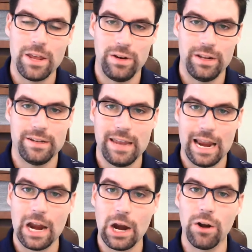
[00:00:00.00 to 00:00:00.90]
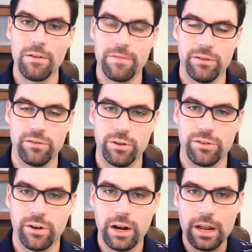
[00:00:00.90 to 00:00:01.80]
You need to take care of the short
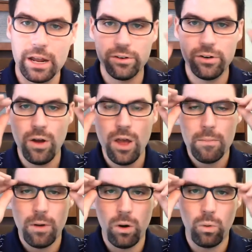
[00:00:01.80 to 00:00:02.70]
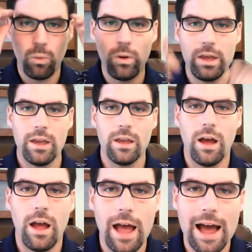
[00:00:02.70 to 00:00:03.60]
circuit issue, but we
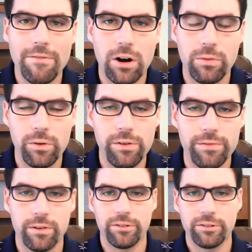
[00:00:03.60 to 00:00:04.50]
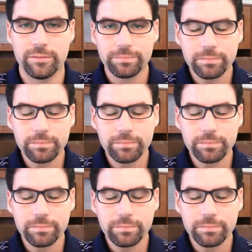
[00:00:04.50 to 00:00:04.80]
have our roofers